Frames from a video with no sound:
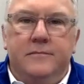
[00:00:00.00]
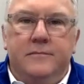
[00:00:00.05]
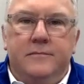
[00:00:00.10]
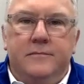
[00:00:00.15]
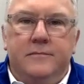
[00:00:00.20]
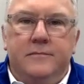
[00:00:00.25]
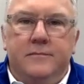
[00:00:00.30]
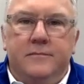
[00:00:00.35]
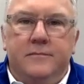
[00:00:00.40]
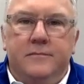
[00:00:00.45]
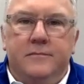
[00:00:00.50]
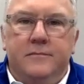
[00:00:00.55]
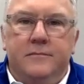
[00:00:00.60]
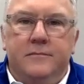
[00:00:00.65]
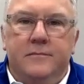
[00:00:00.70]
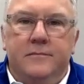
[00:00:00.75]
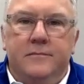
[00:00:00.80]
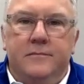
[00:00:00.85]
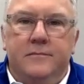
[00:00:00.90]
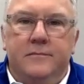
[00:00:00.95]

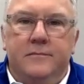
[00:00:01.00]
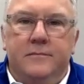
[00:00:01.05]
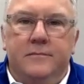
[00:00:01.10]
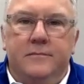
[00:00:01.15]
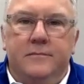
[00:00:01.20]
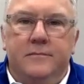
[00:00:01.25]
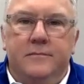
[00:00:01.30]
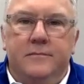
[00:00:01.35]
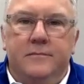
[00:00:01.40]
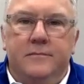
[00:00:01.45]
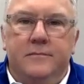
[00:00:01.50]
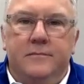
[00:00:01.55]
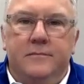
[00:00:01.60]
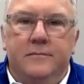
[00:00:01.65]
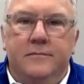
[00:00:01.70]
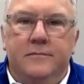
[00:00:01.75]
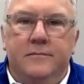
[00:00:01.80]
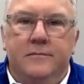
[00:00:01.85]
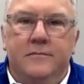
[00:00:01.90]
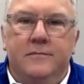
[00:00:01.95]

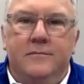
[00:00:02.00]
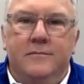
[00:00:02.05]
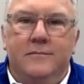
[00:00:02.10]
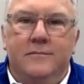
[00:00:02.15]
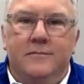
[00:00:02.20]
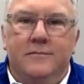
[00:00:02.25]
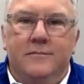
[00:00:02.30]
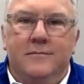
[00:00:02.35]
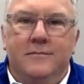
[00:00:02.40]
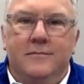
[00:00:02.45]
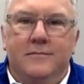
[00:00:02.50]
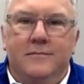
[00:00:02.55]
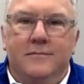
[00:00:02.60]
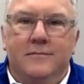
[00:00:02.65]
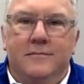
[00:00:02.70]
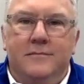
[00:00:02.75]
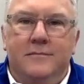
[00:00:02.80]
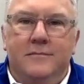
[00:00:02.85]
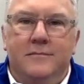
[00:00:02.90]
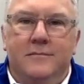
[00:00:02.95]

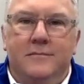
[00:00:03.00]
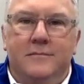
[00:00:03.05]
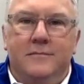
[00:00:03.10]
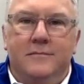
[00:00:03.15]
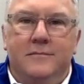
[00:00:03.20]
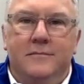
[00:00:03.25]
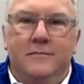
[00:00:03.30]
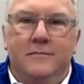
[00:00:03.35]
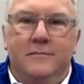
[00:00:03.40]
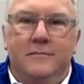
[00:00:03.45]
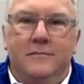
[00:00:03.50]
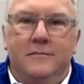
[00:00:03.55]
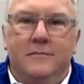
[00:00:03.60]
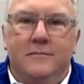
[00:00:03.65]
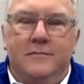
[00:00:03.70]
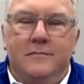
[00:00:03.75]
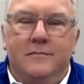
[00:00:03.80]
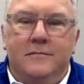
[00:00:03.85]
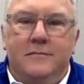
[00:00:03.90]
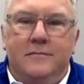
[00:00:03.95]

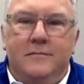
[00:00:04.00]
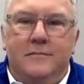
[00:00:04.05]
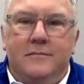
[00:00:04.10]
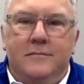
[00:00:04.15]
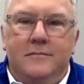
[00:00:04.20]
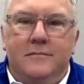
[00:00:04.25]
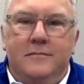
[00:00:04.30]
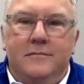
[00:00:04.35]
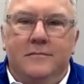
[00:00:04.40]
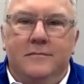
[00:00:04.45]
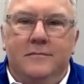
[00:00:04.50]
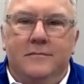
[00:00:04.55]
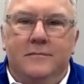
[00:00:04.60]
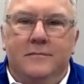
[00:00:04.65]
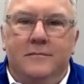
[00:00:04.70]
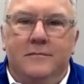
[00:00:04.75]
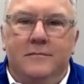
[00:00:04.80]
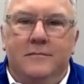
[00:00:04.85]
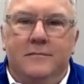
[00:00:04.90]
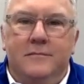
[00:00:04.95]

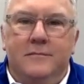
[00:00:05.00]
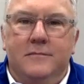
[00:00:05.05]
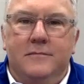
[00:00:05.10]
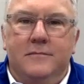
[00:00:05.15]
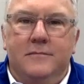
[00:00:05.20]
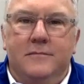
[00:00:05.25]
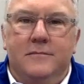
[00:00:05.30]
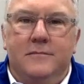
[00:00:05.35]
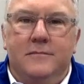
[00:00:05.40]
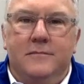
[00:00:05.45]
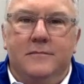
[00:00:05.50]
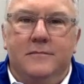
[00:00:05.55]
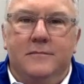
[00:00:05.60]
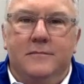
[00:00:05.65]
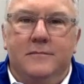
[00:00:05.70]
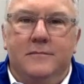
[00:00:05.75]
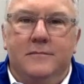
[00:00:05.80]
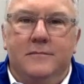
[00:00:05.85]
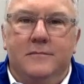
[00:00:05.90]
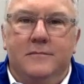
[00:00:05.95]

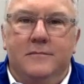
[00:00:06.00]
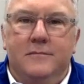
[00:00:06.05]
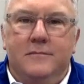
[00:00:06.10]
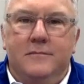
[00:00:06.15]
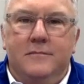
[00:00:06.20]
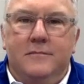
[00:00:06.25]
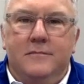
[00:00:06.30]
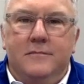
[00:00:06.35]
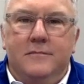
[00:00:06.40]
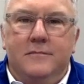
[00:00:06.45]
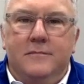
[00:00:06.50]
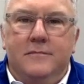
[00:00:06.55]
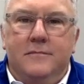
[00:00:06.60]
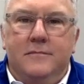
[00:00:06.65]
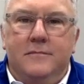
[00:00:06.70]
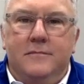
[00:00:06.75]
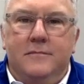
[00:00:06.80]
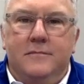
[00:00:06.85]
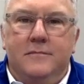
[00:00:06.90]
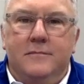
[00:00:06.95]

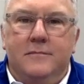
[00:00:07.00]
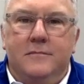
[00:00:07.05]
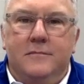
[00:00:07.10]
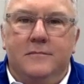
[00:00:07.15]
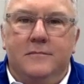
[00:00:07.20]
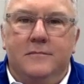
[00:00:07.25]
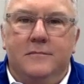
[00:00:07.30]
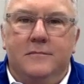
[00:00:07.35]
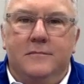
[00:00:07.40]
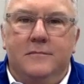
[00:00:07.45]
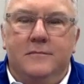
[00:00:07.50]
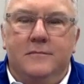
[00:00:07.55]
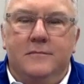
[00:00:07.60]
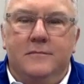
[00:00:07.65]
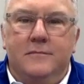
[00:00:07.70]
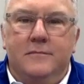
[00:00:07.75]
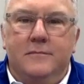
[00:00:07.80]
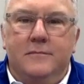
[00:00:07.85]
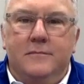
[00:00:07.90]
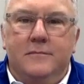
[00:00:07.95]
(silent)